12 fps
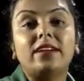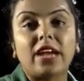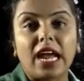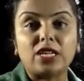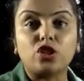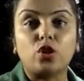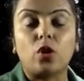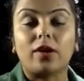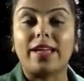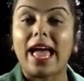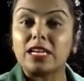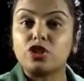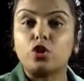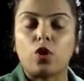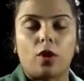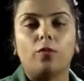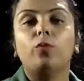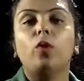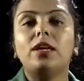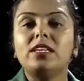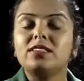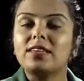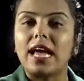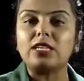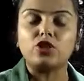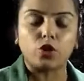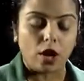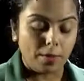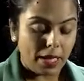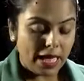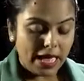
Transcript: cash crop. What is cash crop?